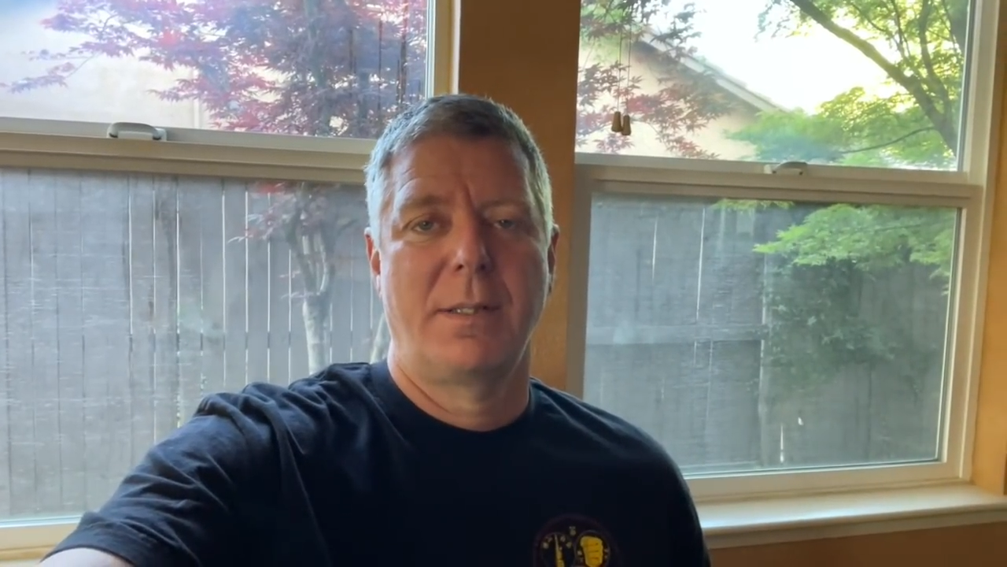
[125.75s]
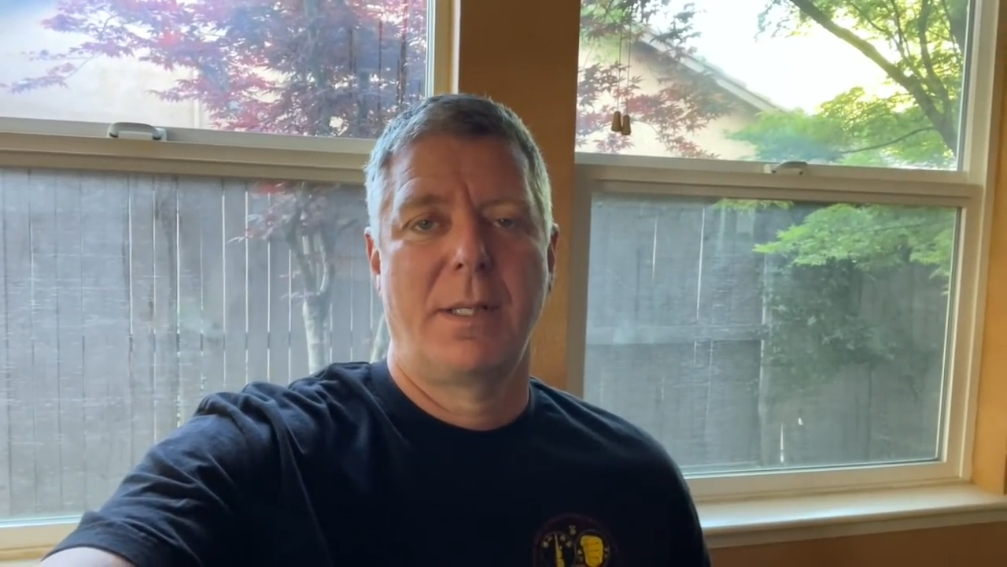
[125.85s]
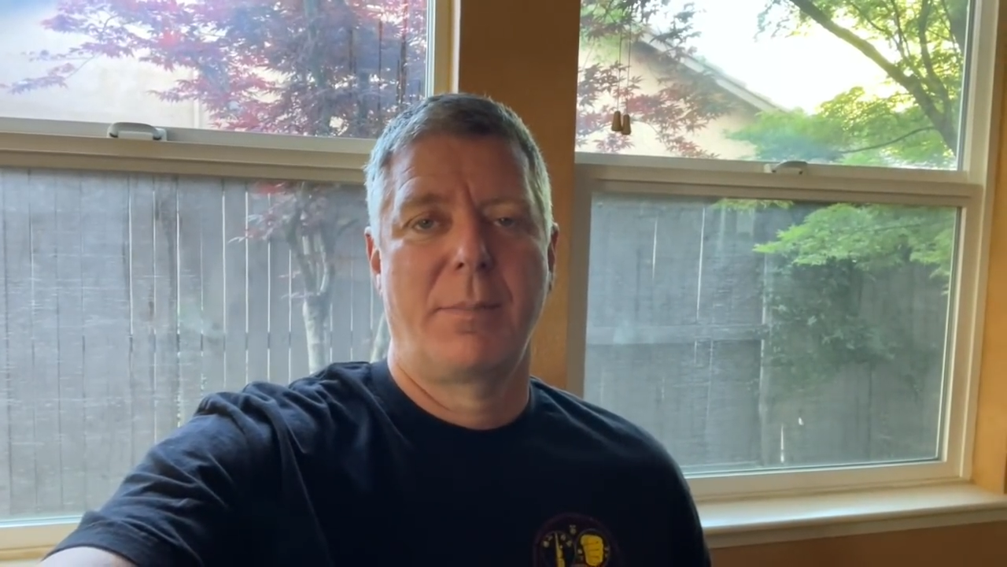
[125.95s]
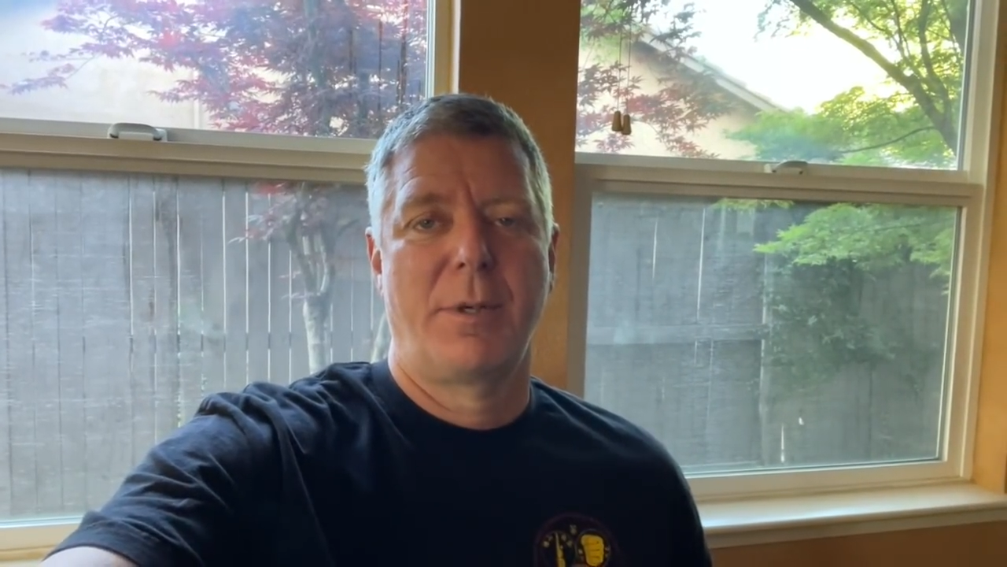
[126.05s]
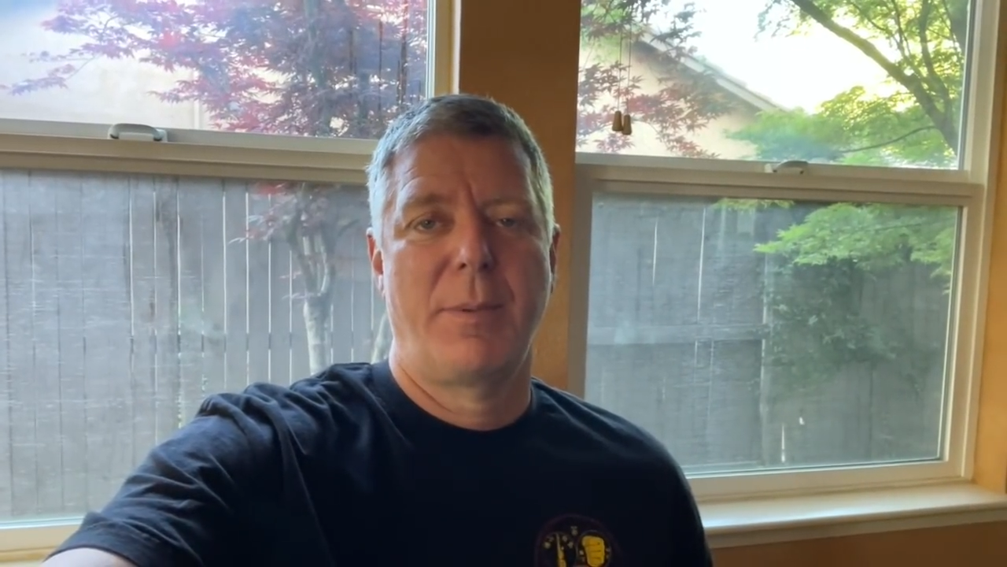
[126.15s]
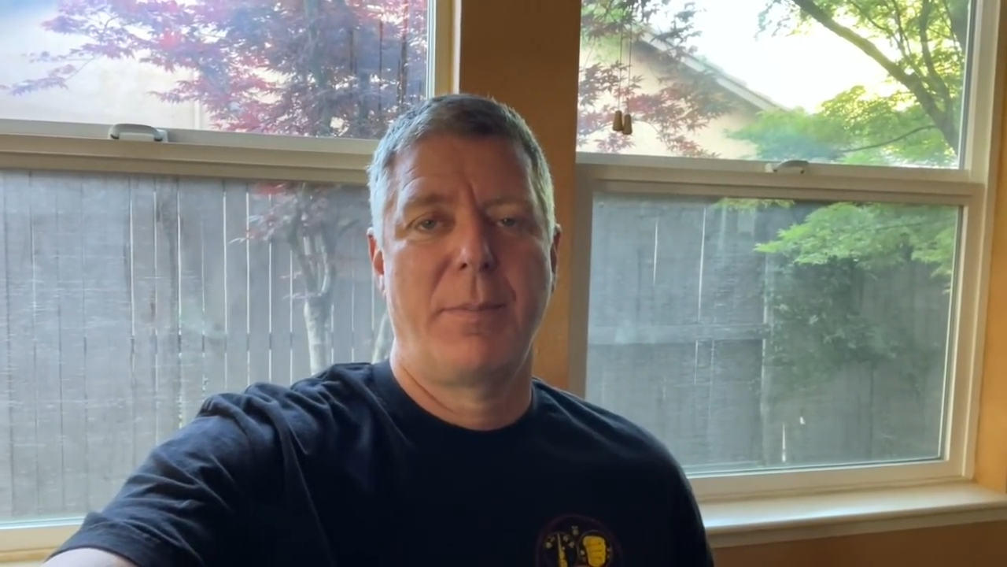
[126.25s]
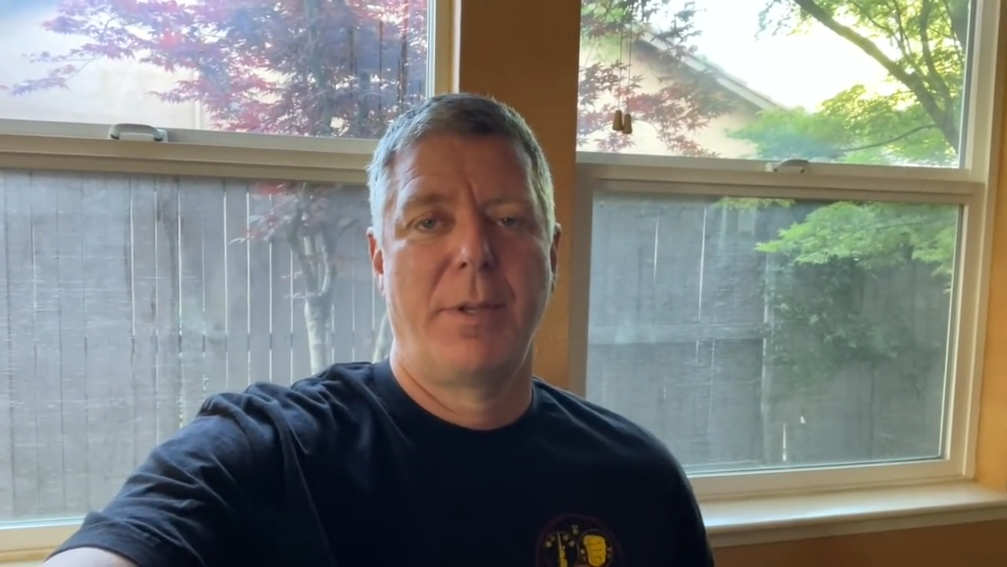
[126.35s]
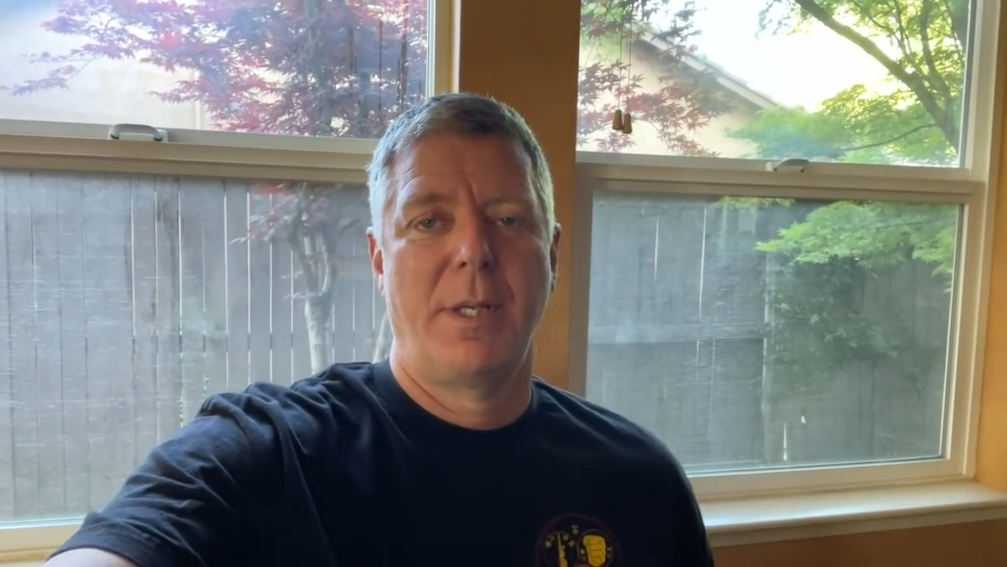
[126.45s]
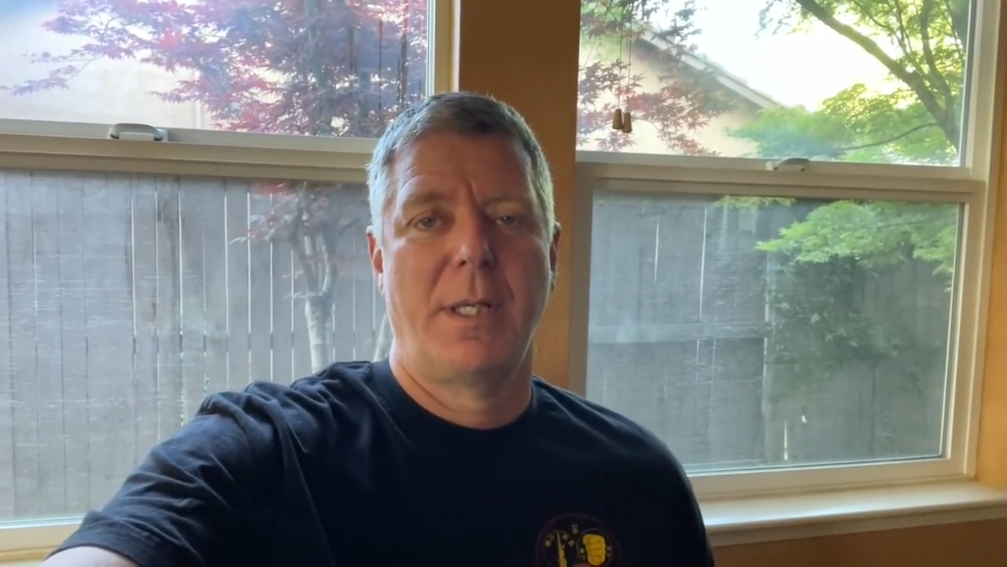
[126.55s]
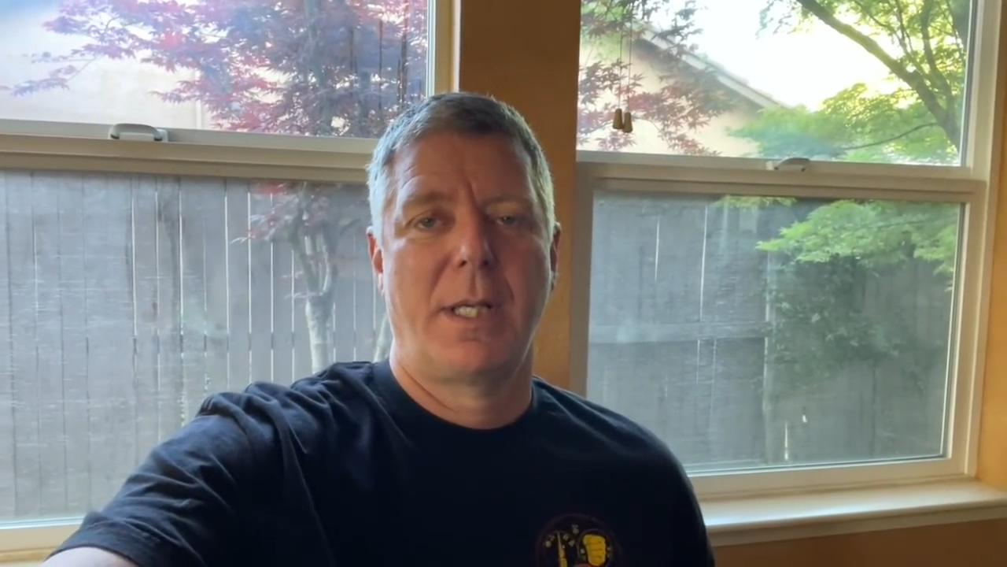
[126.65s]
I'm going to be
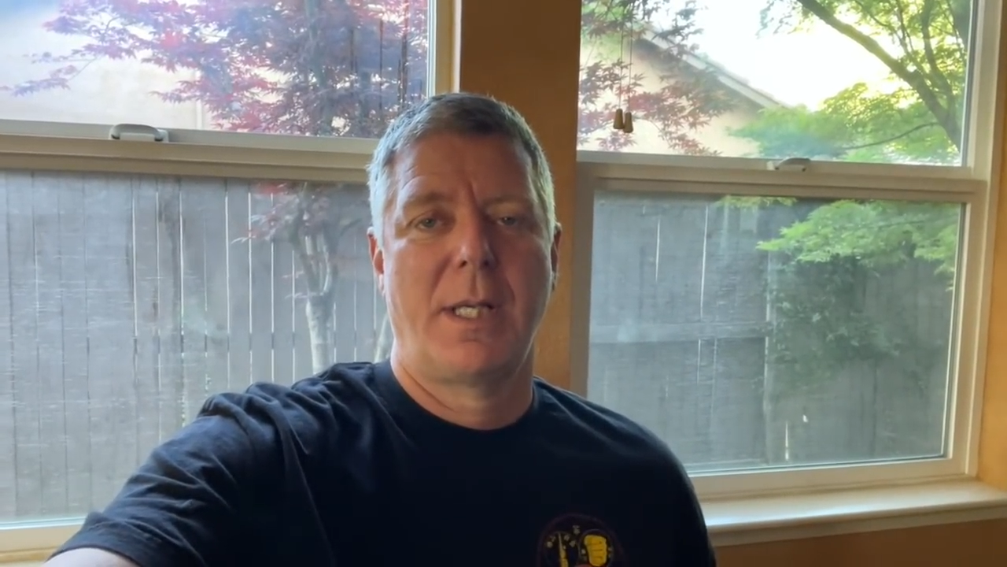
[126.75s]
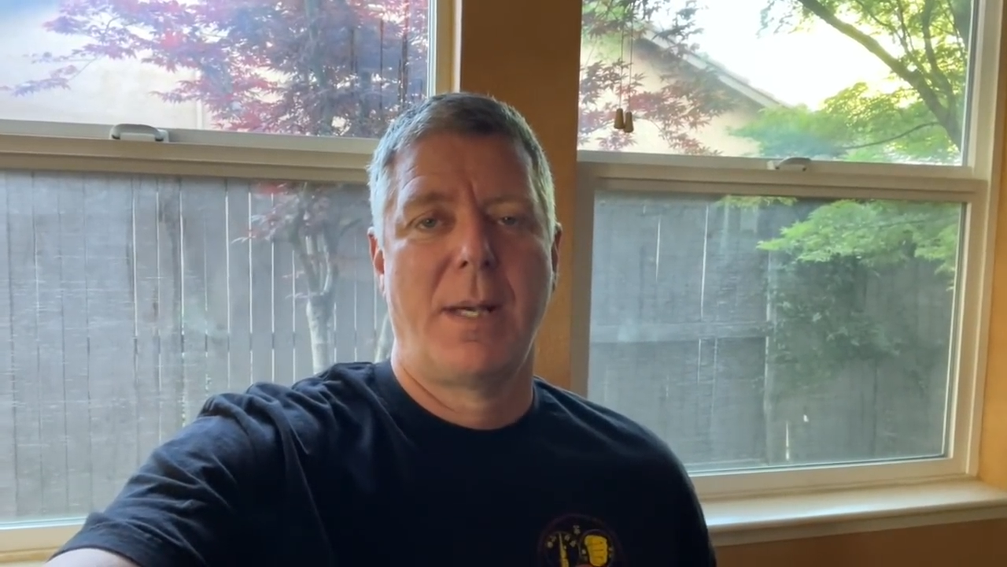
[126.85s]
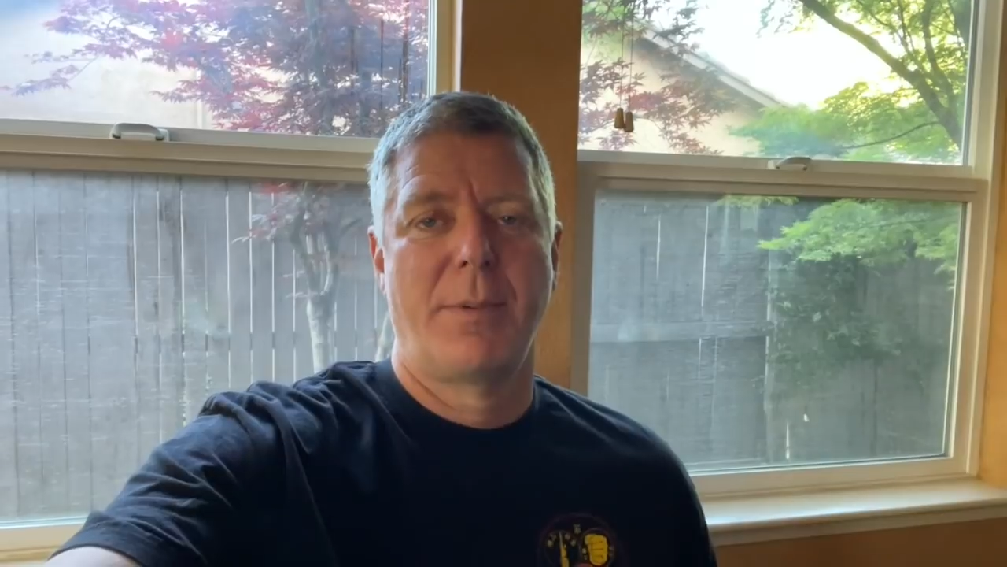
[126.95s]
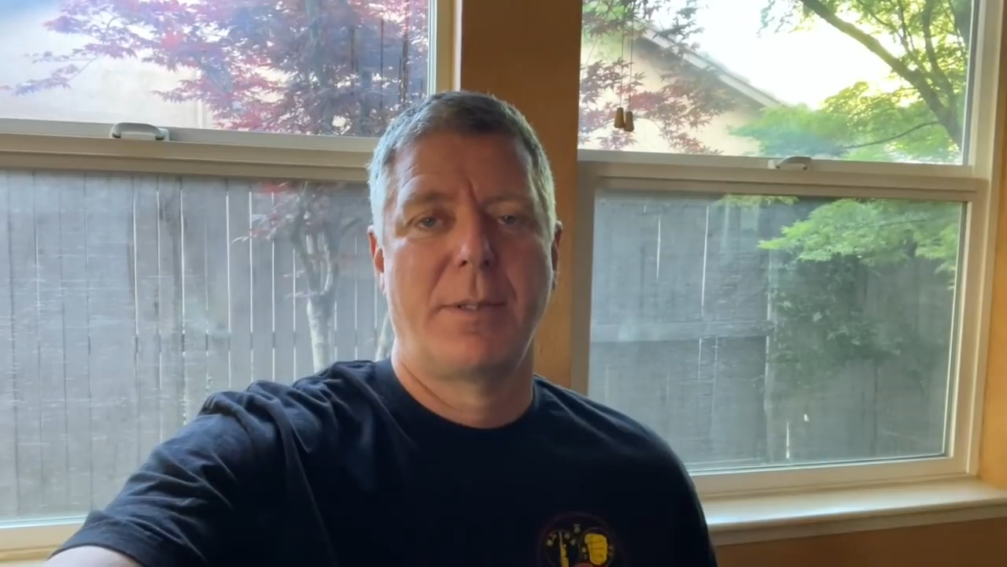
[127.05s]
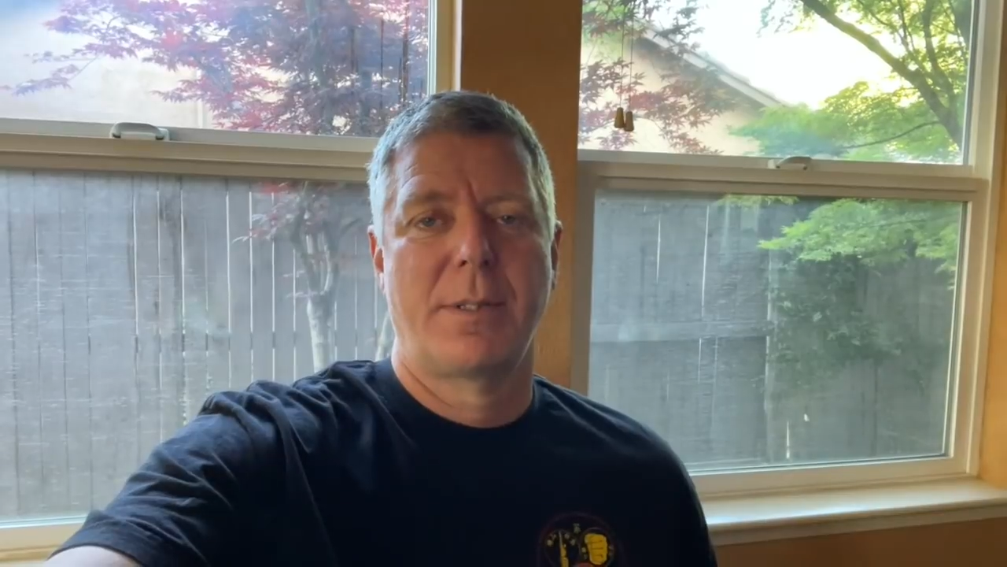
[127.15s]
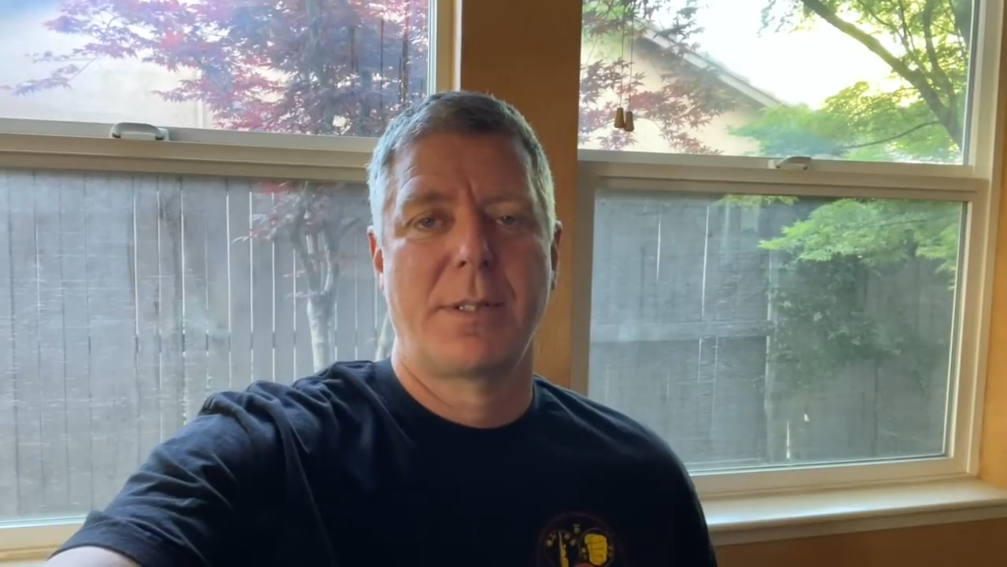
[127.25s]
playing at Capitol